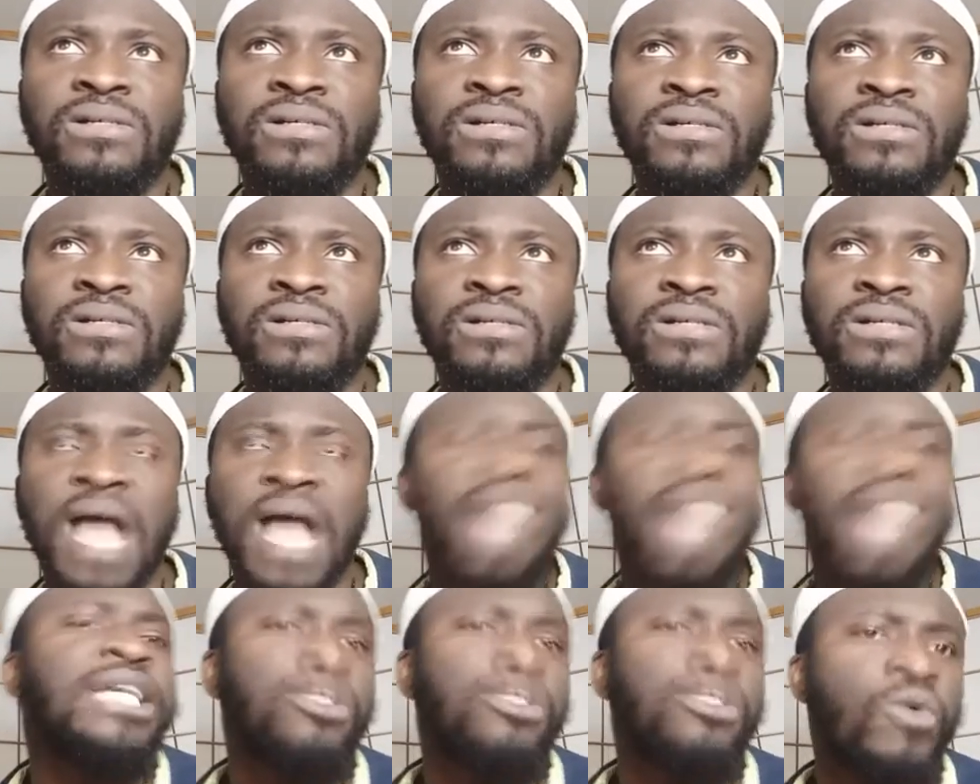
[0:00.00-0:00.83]
I did
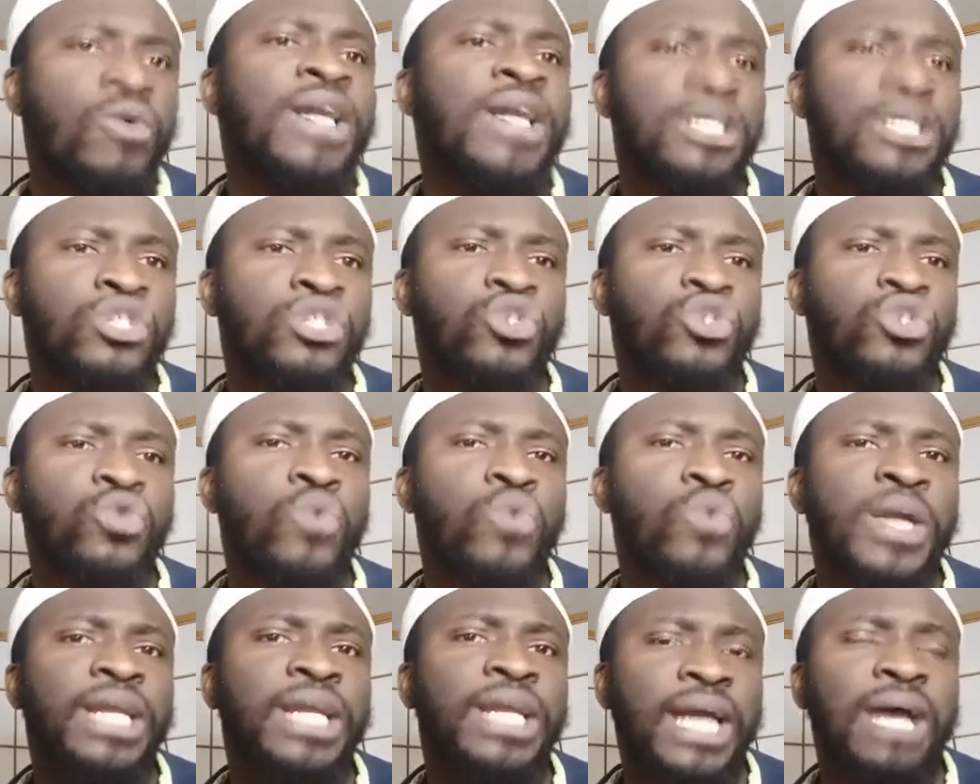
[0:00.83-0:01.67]
well in school when it
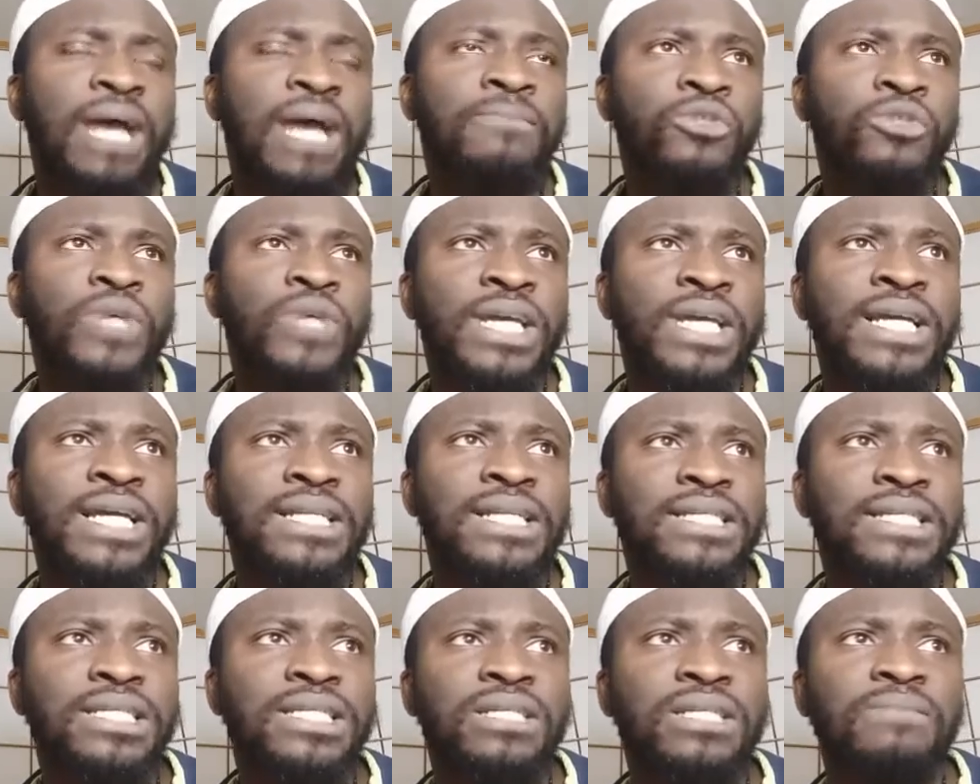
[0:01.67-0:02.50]
came to English,
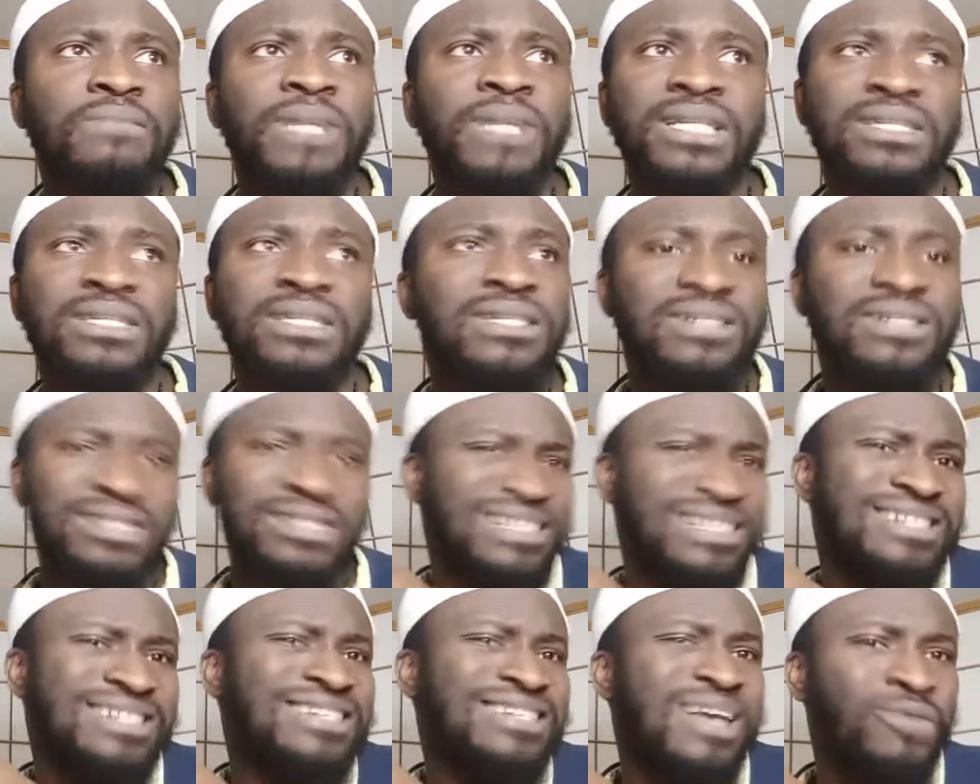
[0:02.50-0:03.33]
but
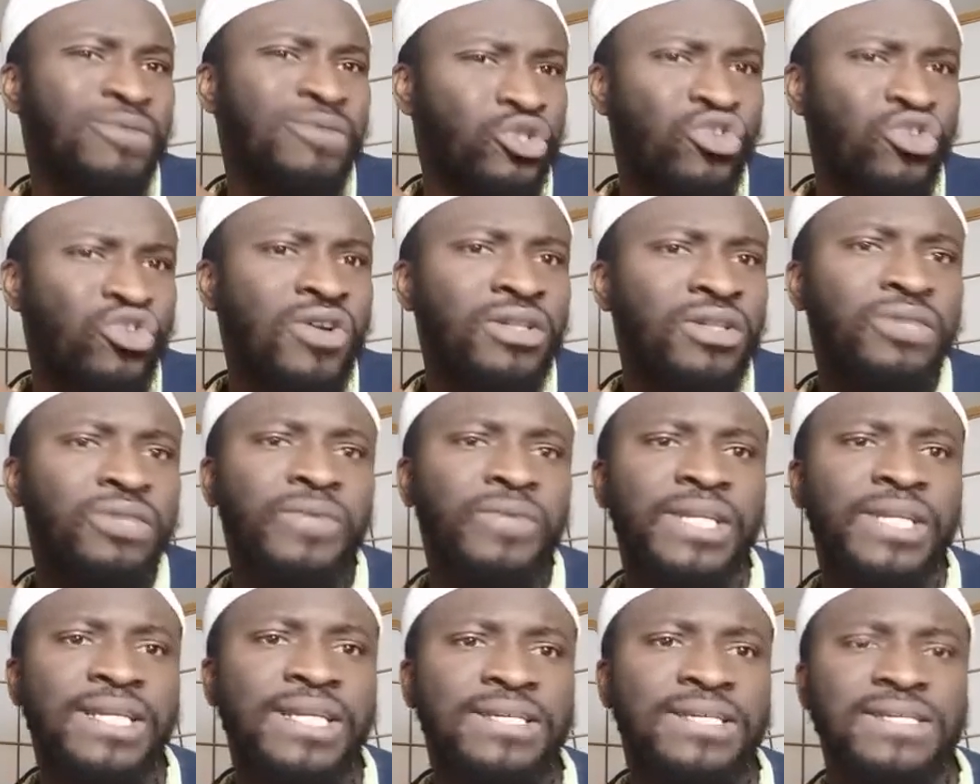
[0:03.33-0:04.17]
I'm struggling with this.